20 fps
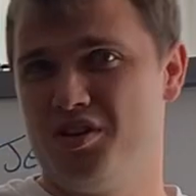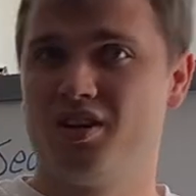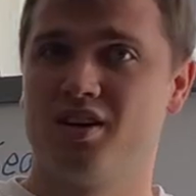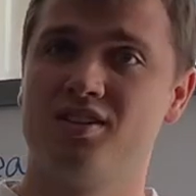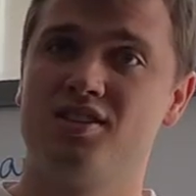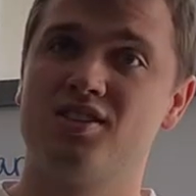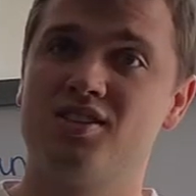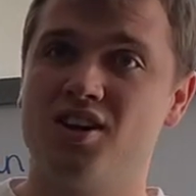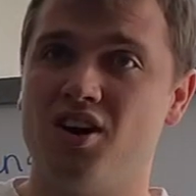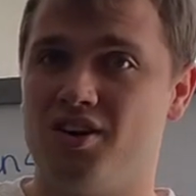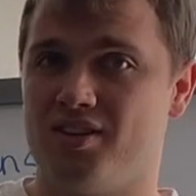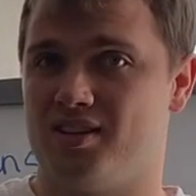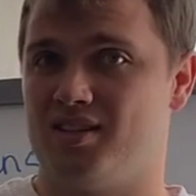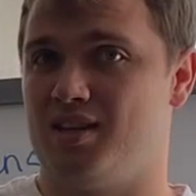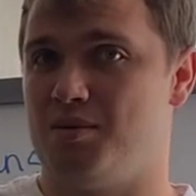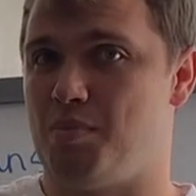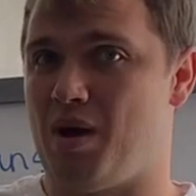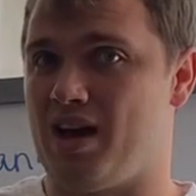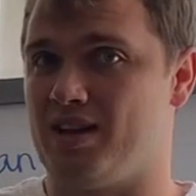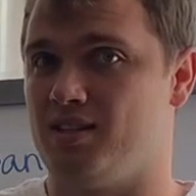can start to see
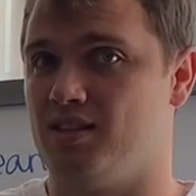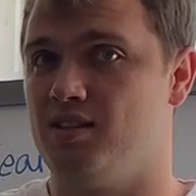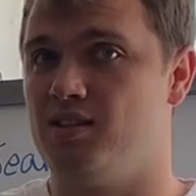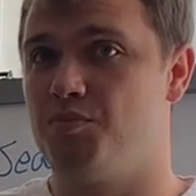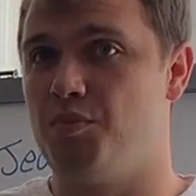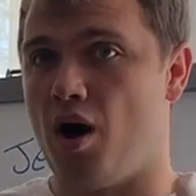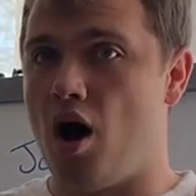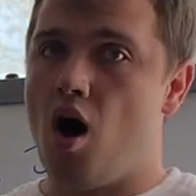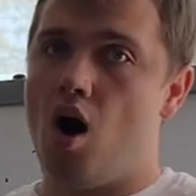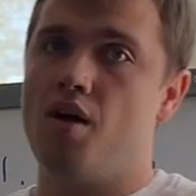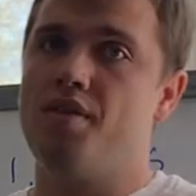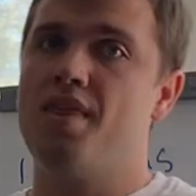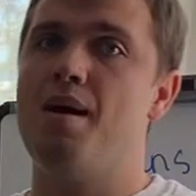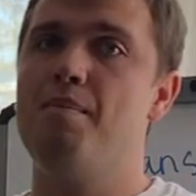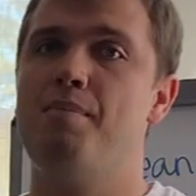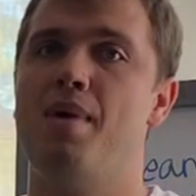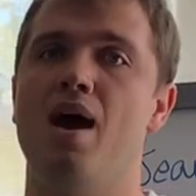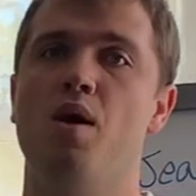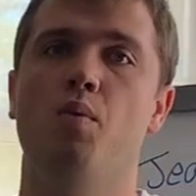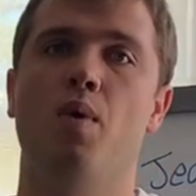patterns, but are there
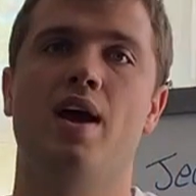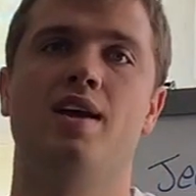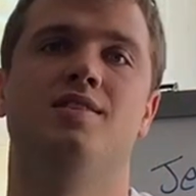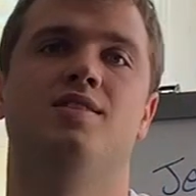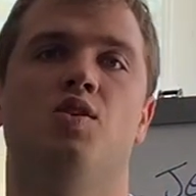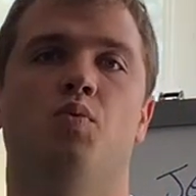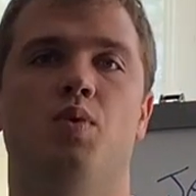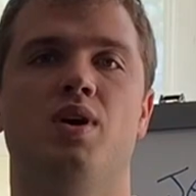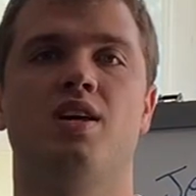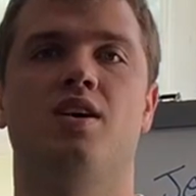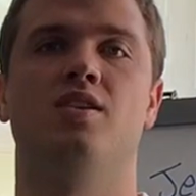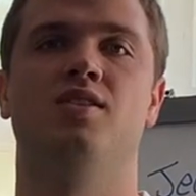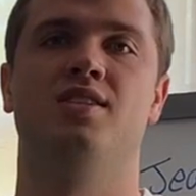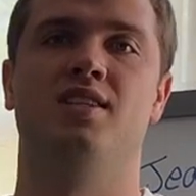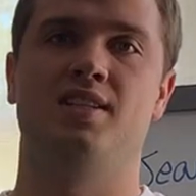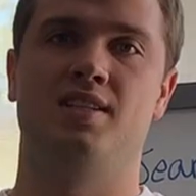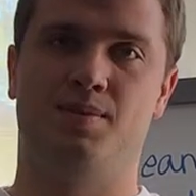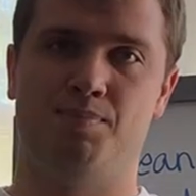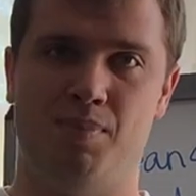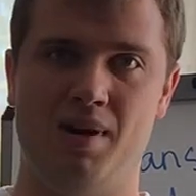better ways that we could
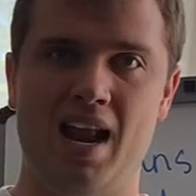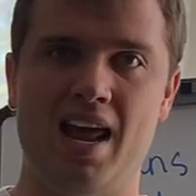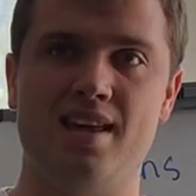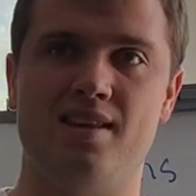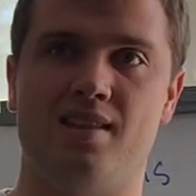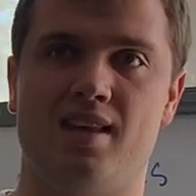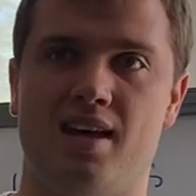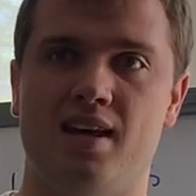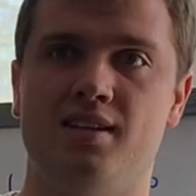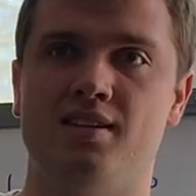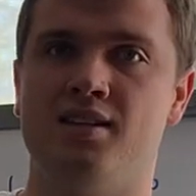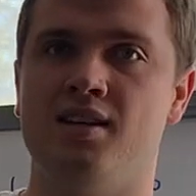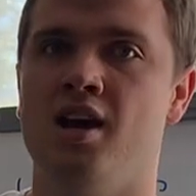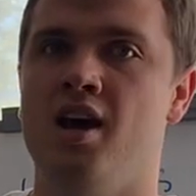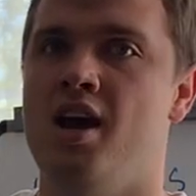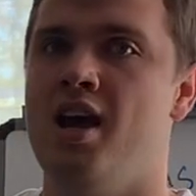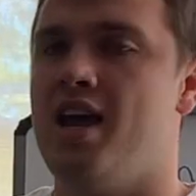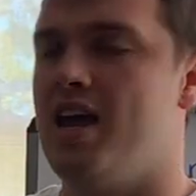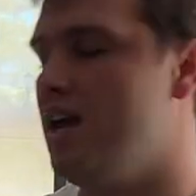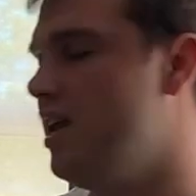display this
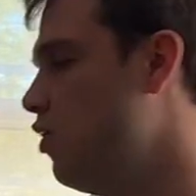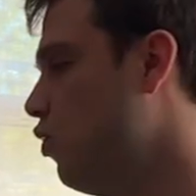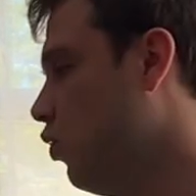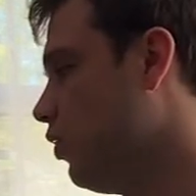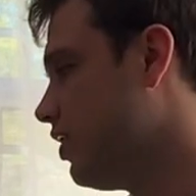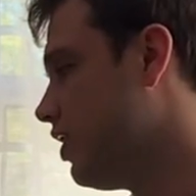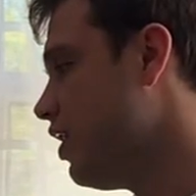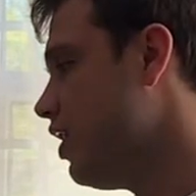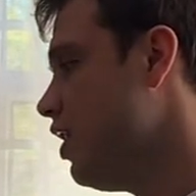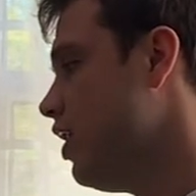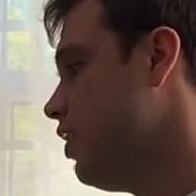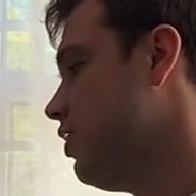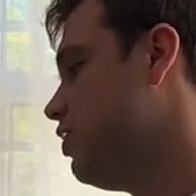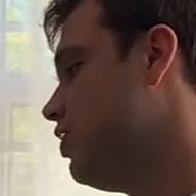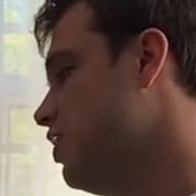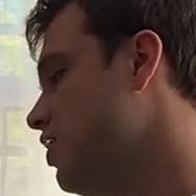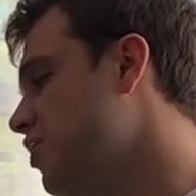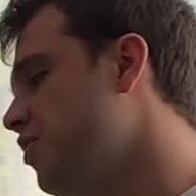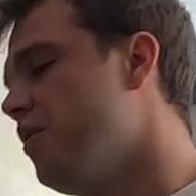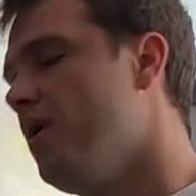in order
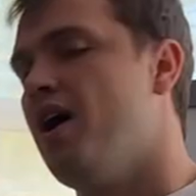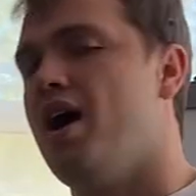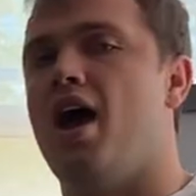to